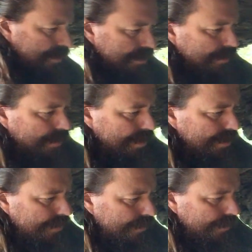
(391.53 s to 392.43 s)
somewhere.
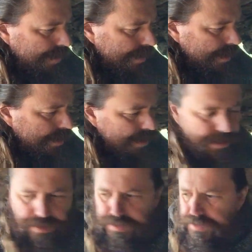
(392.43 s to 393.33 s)

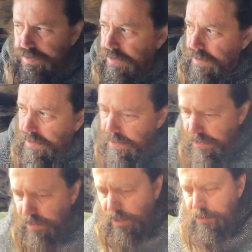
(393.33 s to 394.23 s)
Yes.
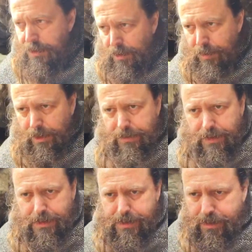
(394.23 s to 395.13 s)
I'm sorry about
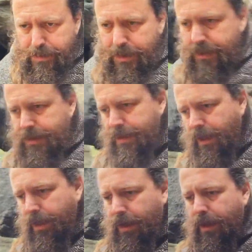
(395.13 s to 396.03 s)
this, but
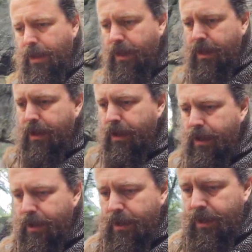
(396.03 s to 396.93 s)
uh,
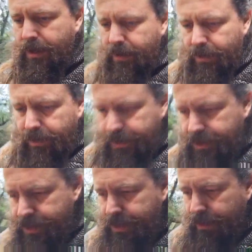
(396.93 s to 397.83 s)
you know, I
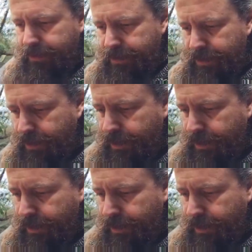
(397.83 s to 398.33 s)
just have to